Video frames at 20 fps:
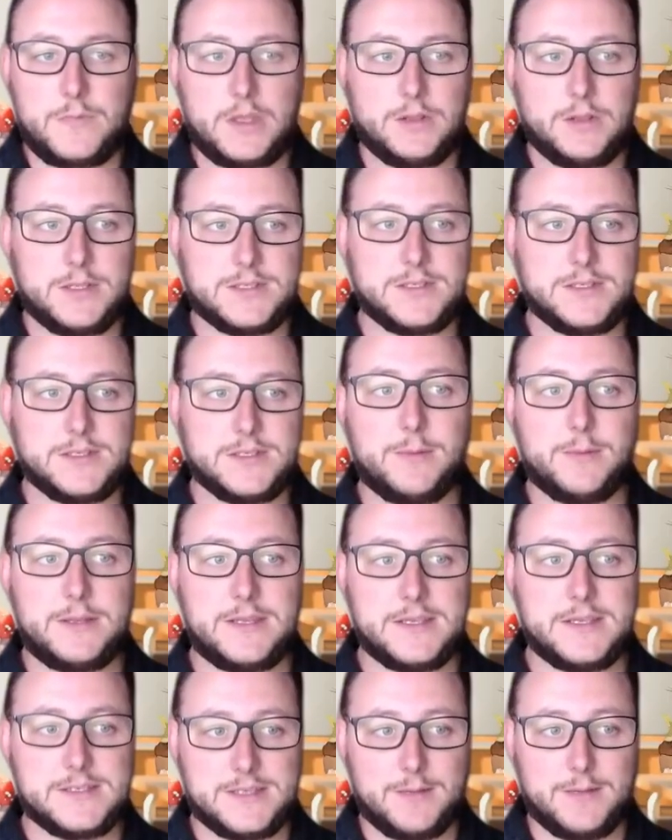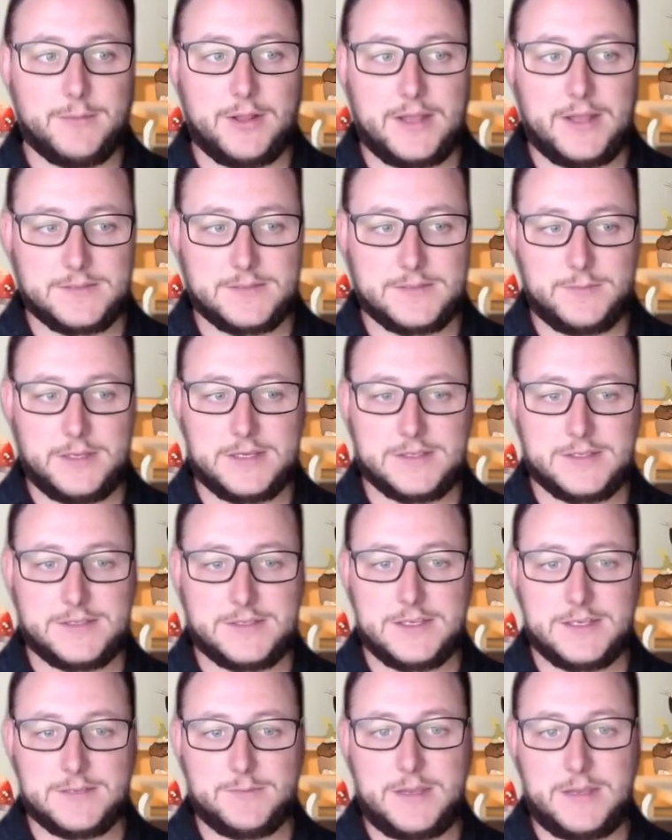Let's talk about days in MLS because
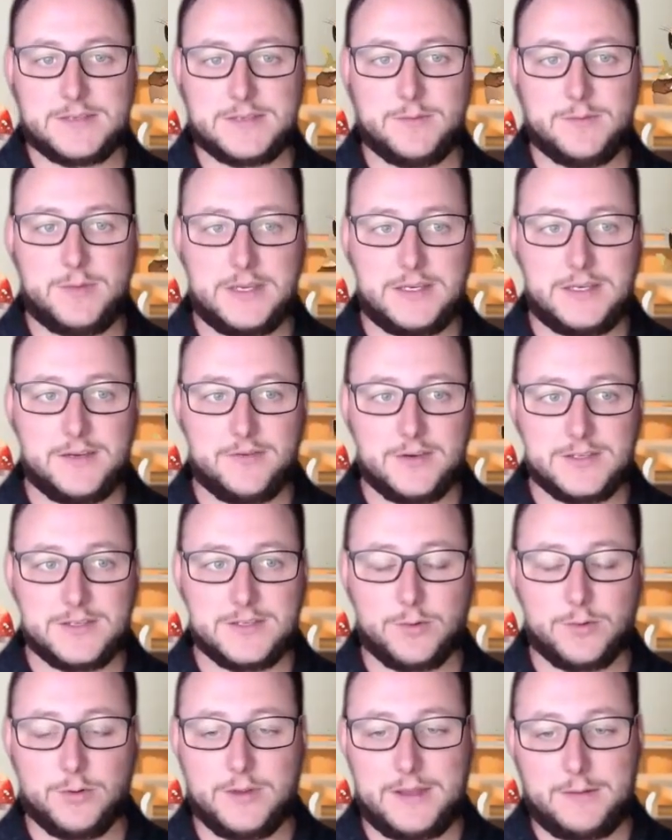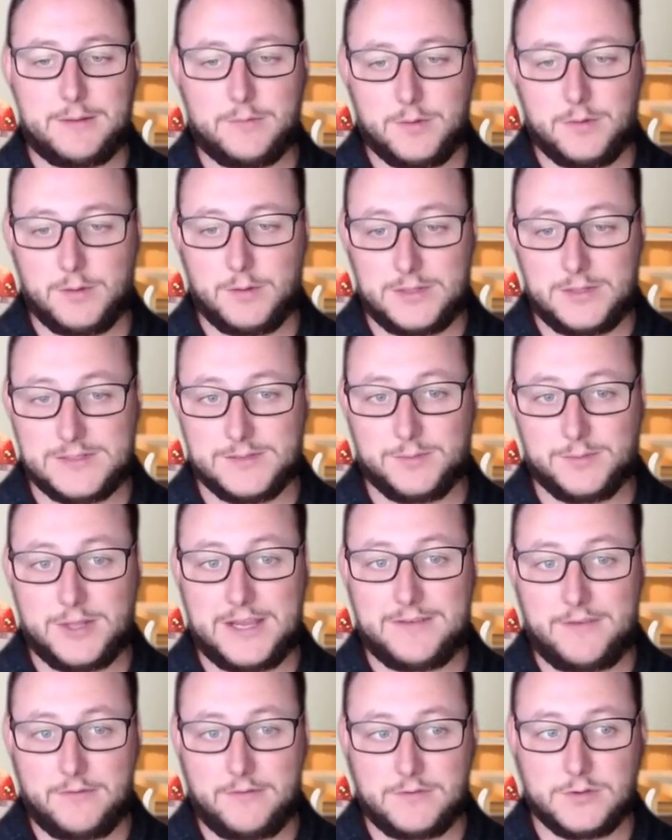this makes a big difference, or that the month
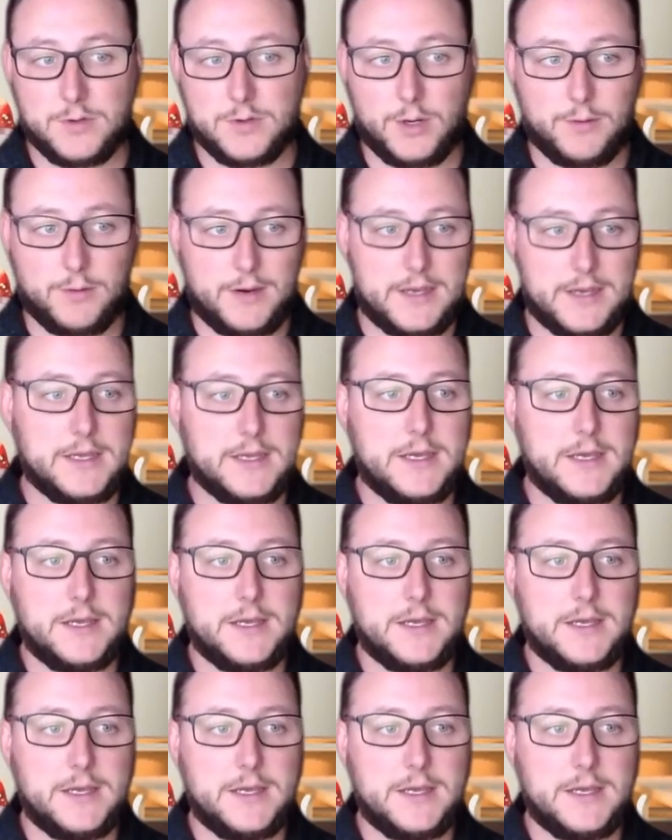supply of inventory, right?